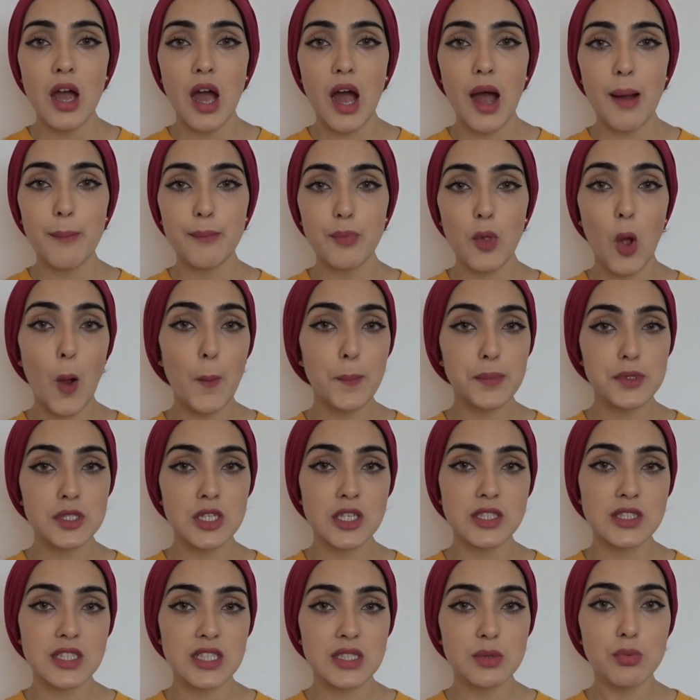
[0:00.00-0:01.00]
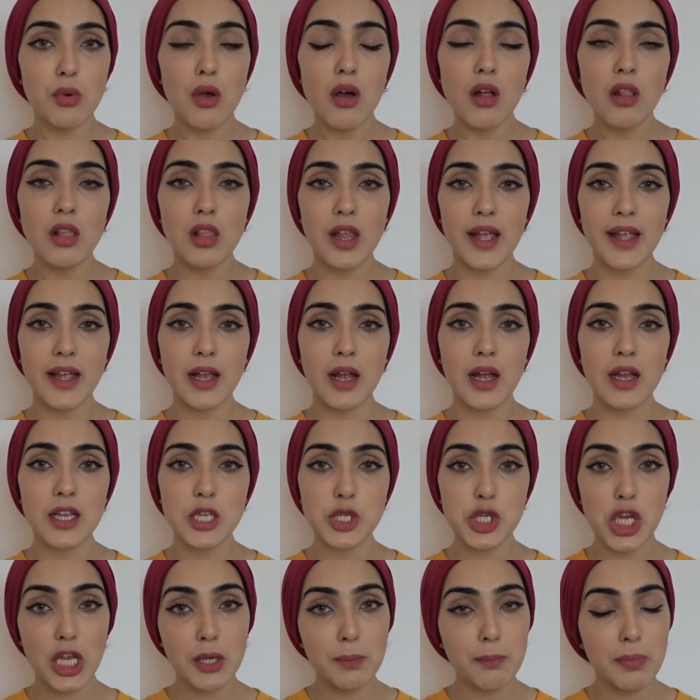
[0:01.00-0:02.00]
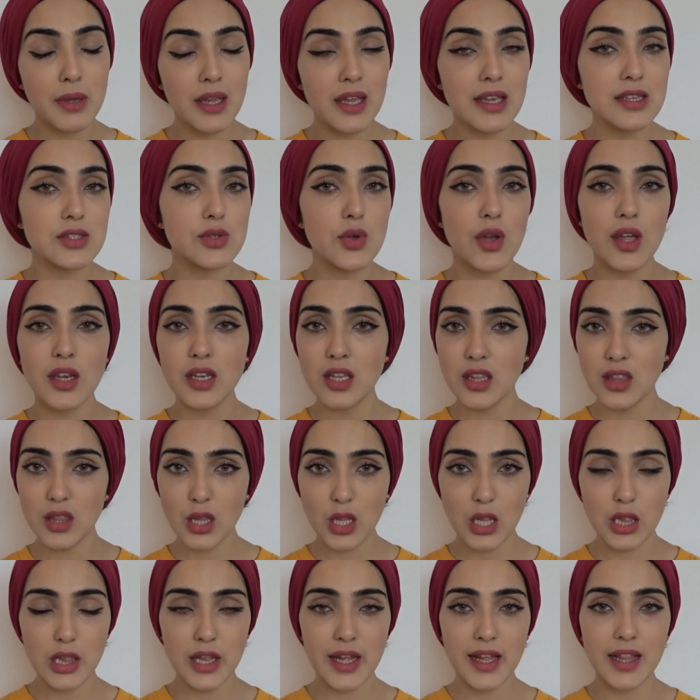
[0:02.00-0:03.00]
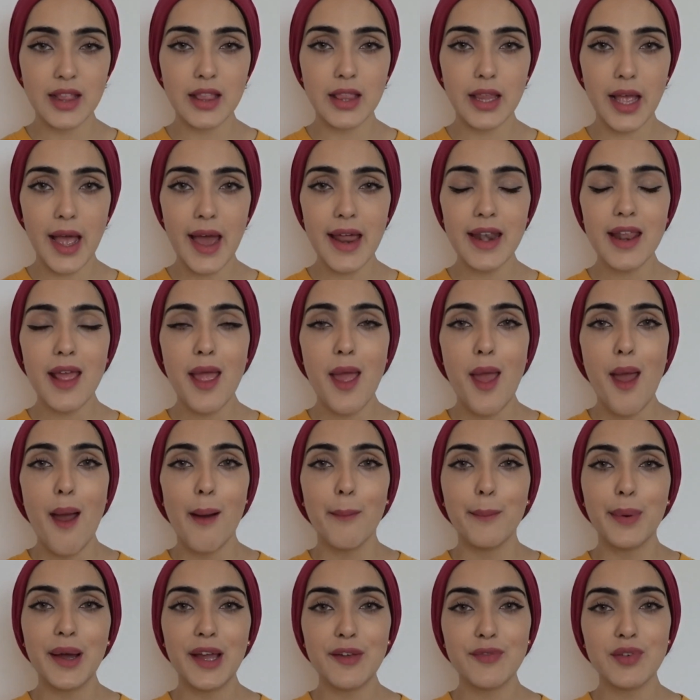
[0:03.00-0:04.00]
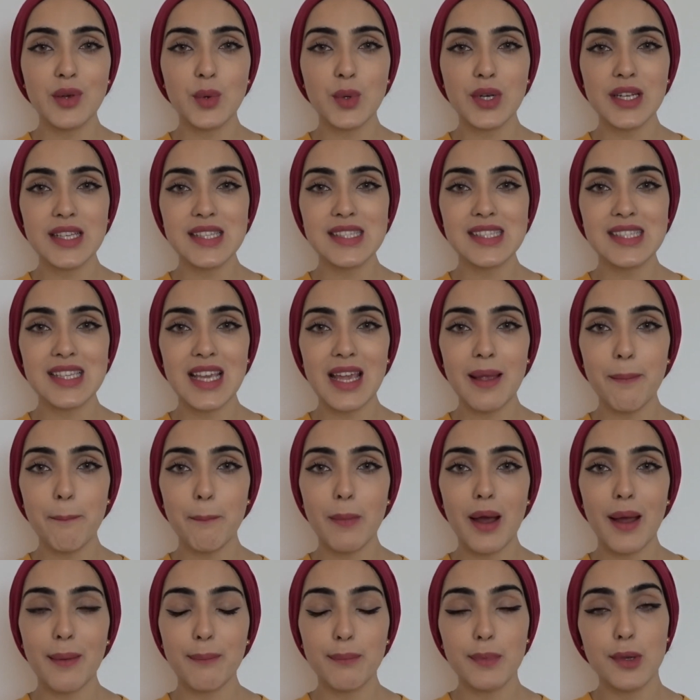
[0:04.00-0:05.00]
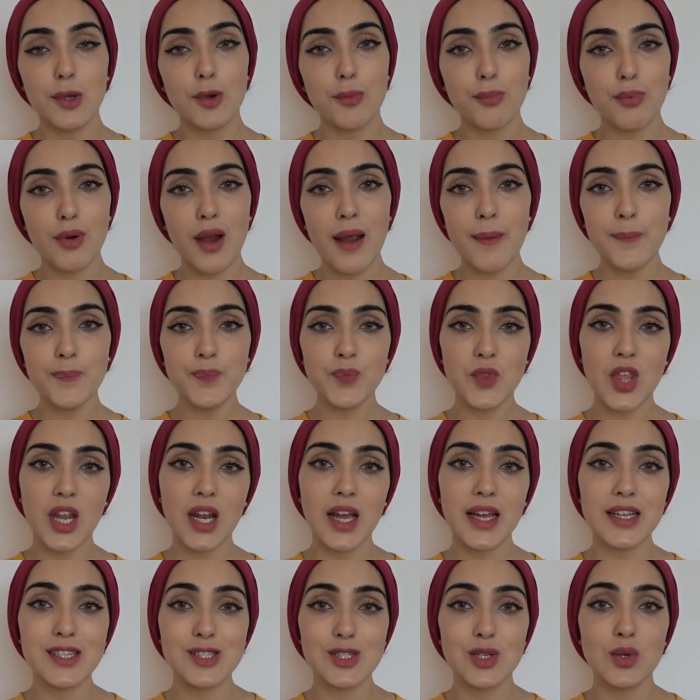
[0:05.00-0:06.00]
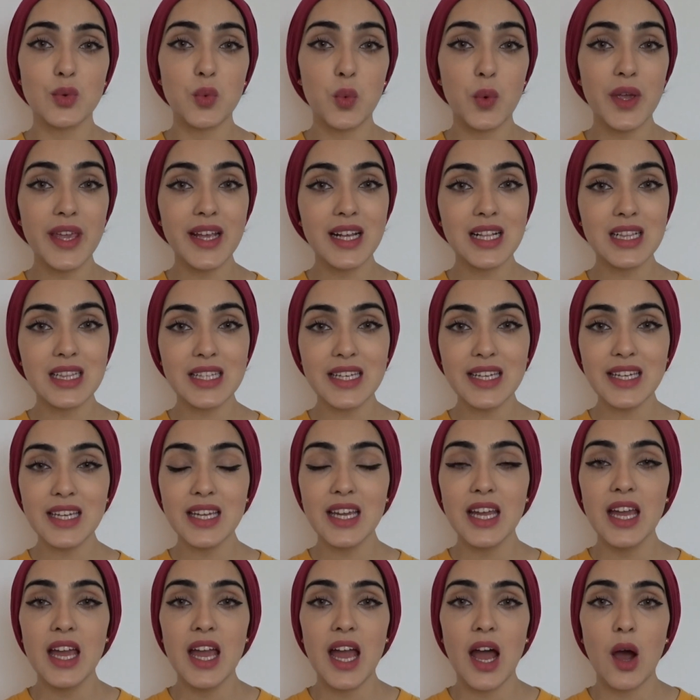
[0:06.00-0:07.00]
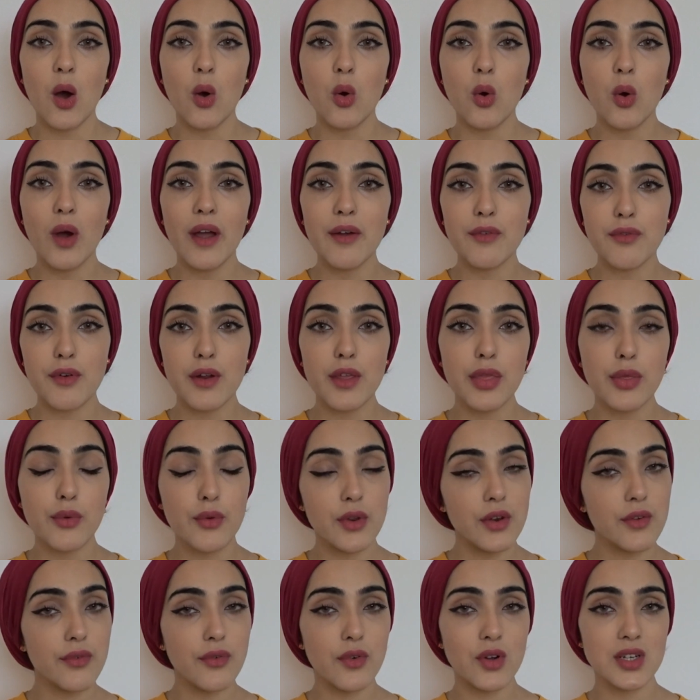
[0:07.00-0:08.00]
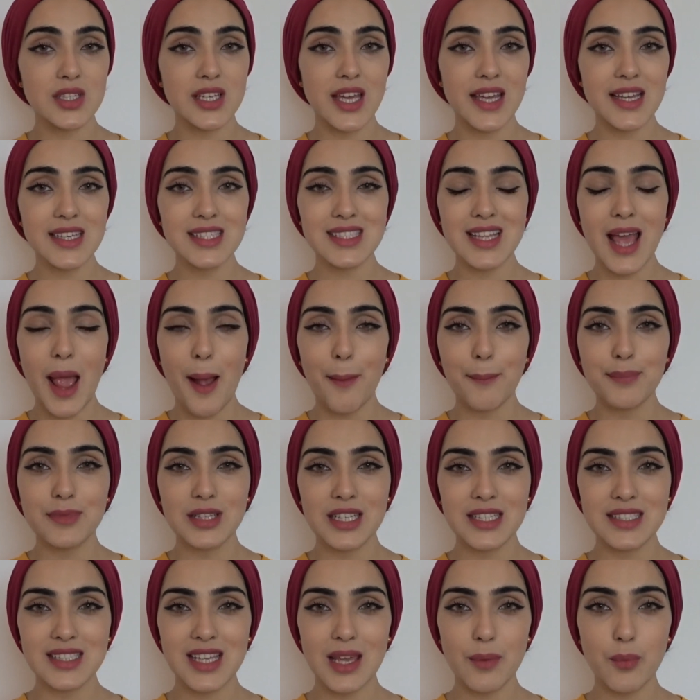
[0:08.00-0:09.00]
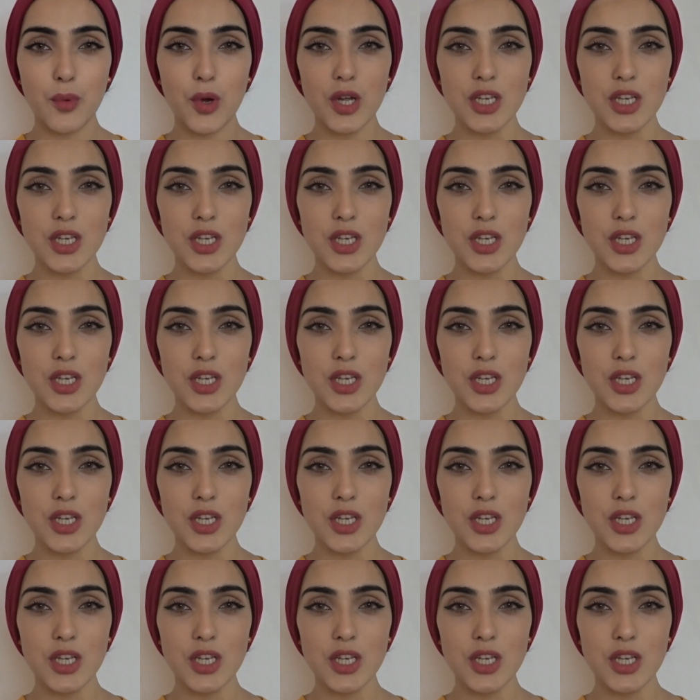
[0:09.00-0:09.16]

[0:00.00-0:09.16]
um, options as well, like chickpeas or anything like that. But if you want to see my meal prep that I do weekly or every three to four days, please keep